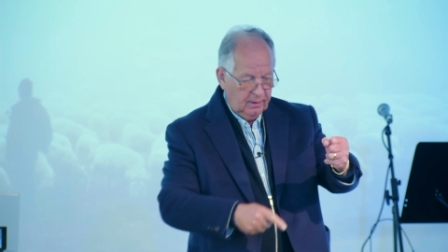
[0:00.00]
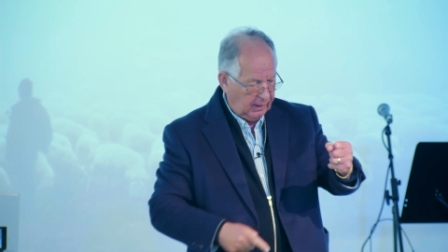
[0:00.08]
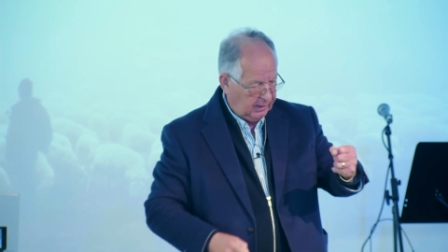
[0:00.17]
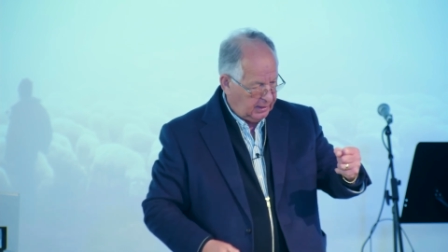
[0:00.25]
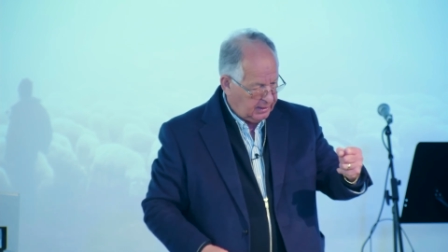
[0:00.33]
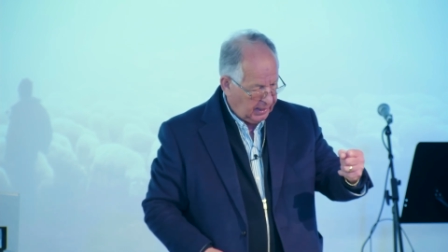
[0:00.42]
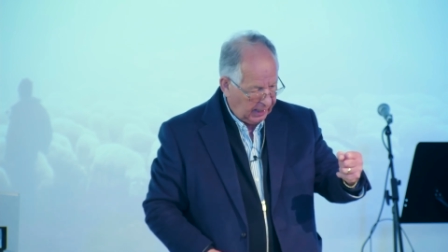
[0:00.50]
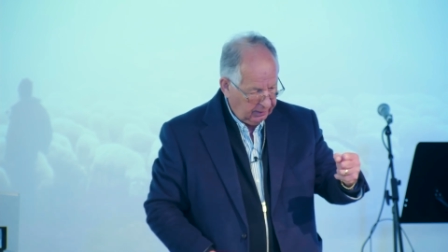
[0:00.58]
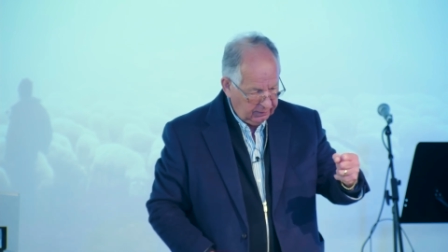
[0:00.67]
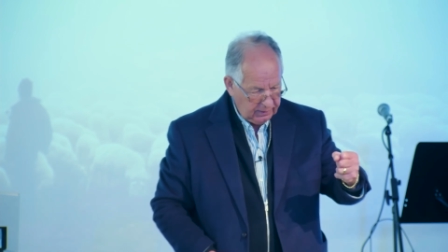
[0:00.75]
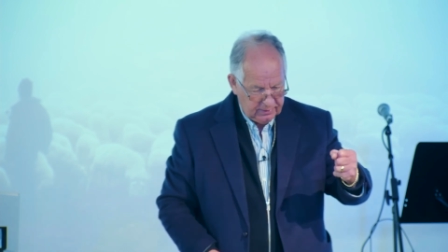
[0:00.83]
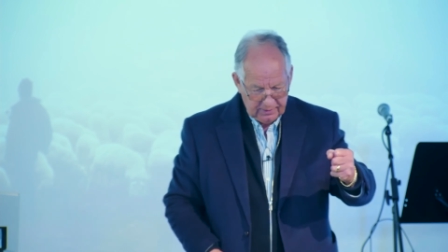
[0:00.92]
And he
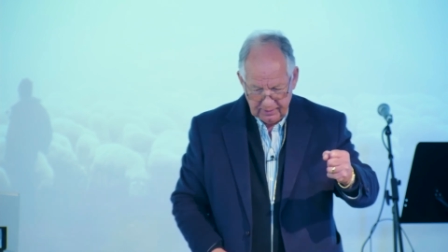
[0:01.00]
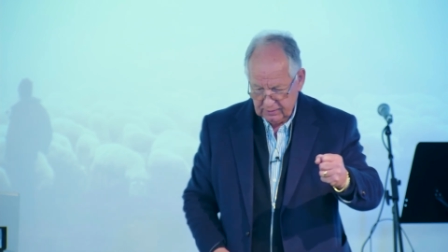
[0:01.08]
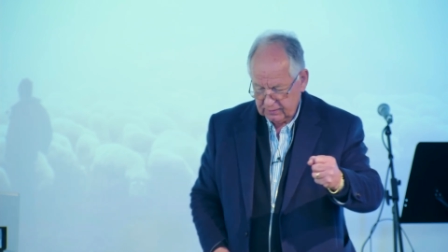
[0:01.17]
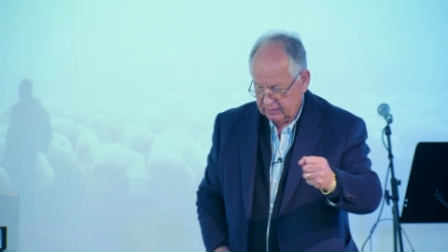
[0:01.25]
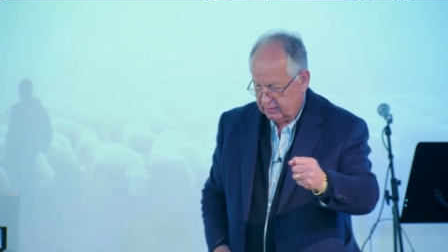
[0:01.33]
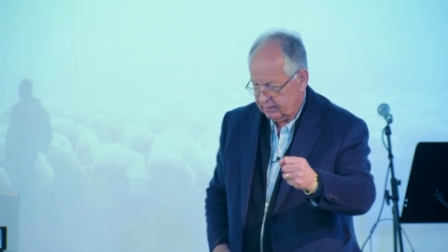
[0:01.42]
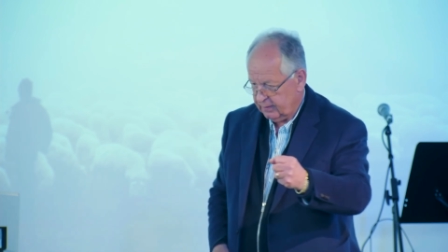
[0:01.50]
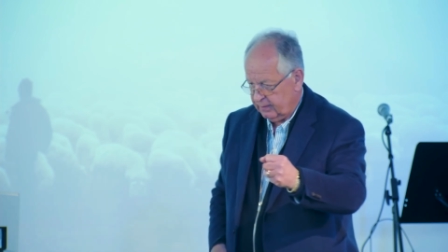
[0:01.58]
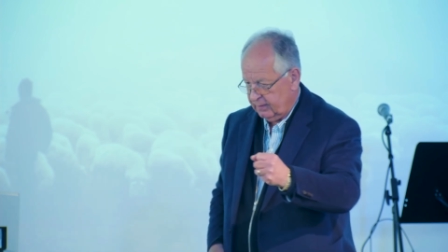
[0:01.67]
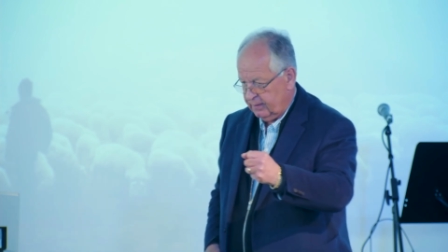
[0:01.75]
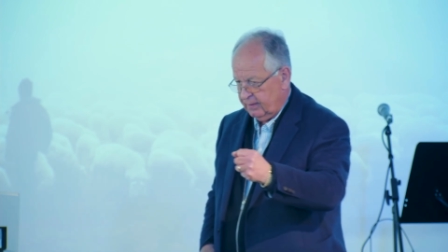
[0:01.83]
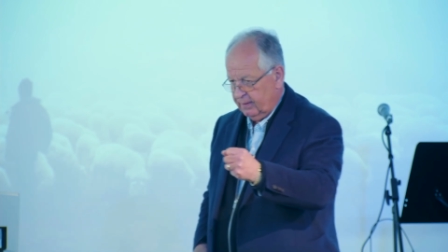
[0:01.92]
carries this,
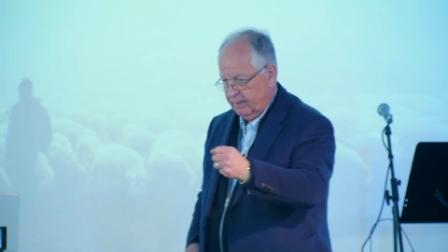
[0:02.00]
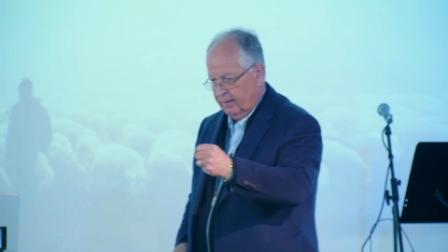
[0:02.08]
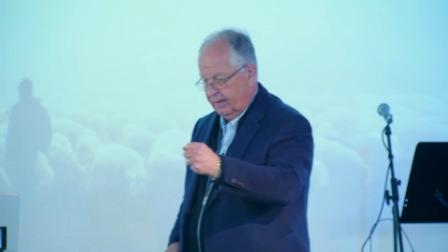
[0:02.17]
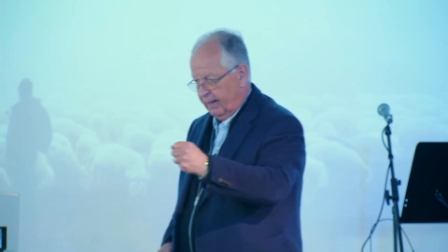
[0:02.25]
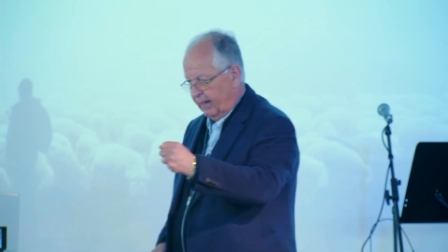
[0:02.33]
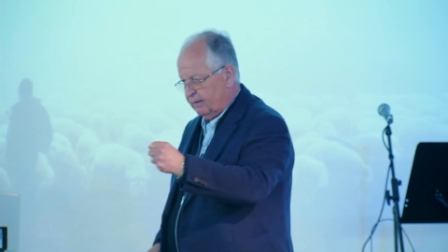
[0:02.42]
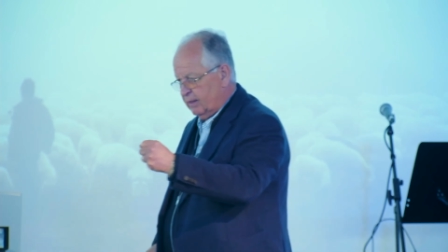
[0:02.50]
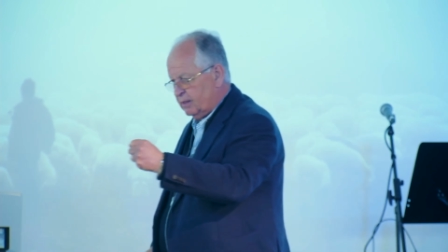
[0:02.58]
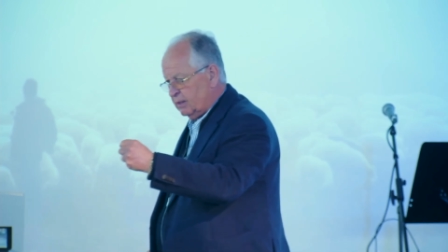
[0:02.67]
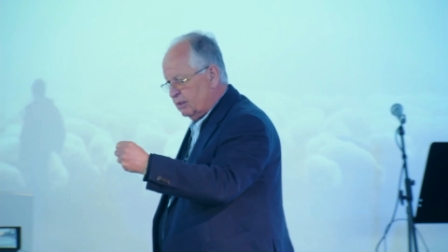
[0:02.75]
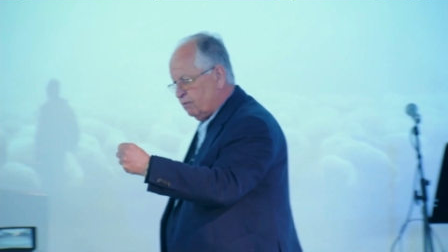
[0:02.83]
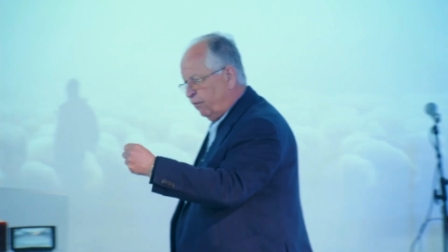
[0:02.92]
and
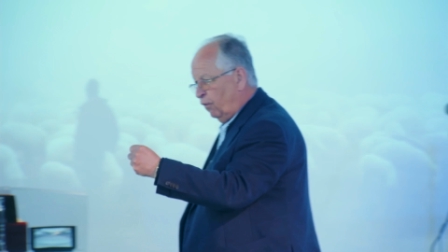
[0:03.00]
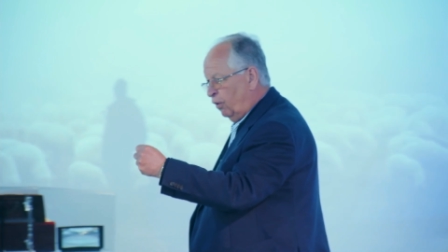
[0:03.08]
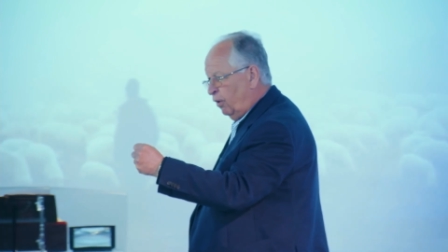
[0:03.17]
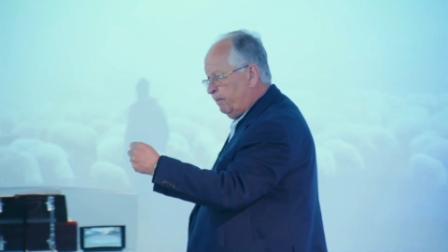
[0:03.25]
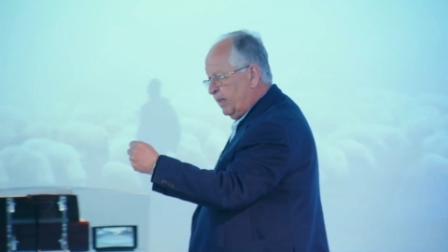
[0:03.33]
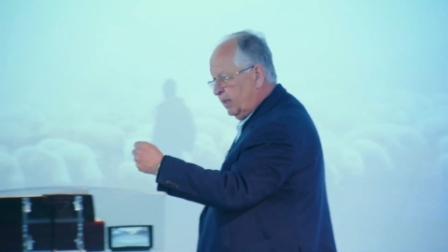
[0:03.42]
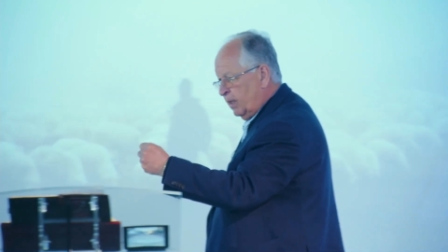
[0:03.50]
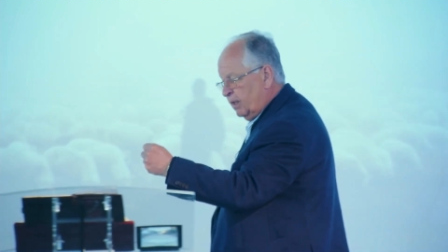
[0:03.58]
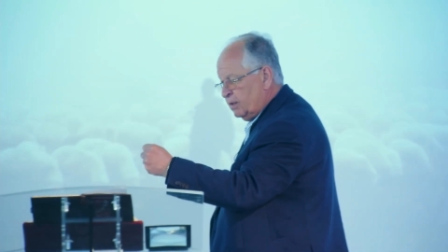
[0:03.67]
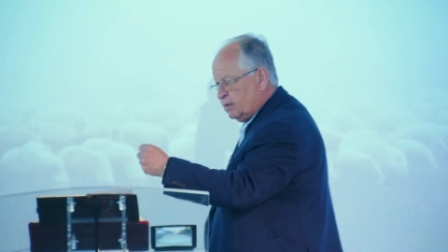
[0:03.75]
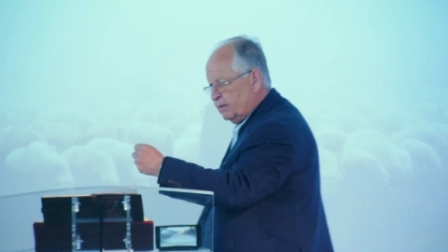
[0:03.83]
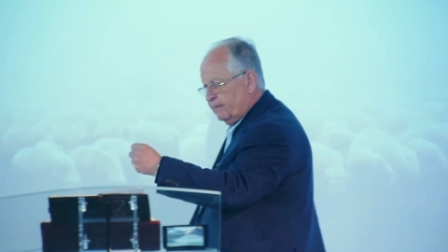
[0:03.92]
this is for
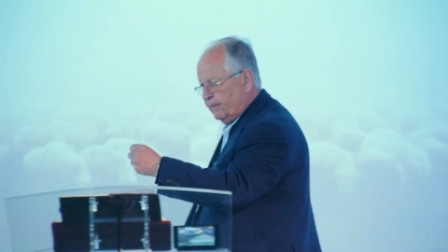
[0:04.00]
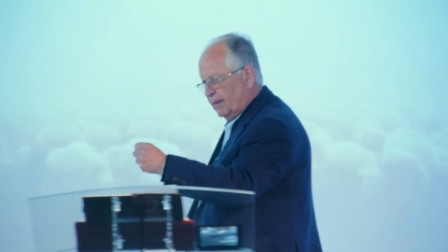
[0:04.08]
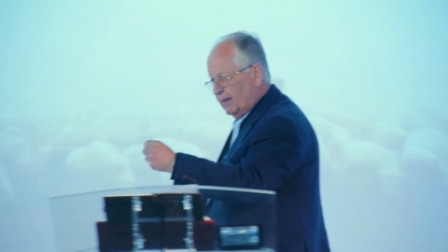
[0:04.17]
because